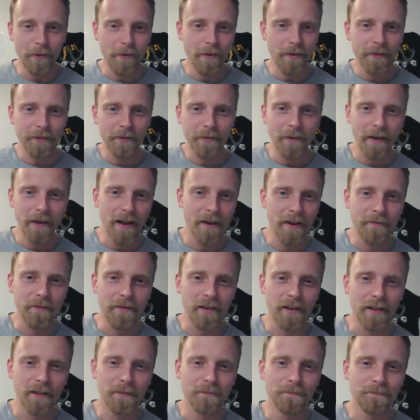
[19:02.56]
you also have
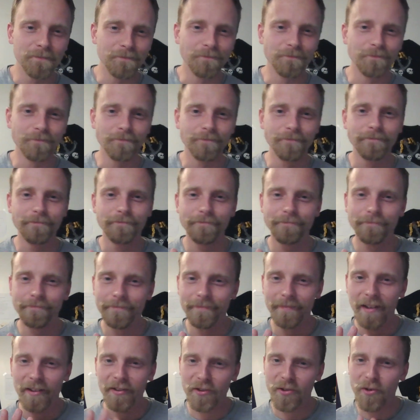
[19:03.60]

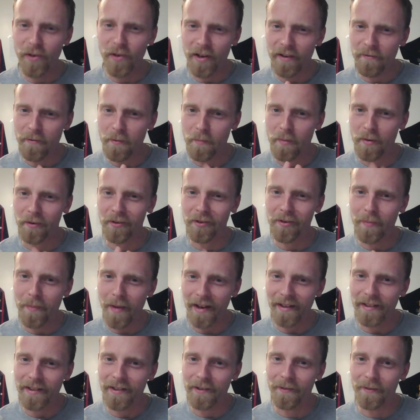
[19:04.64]
two different
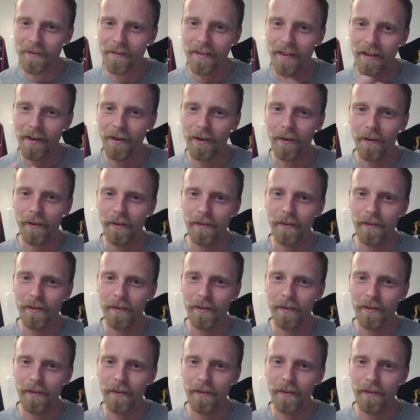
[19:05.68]
perspectives that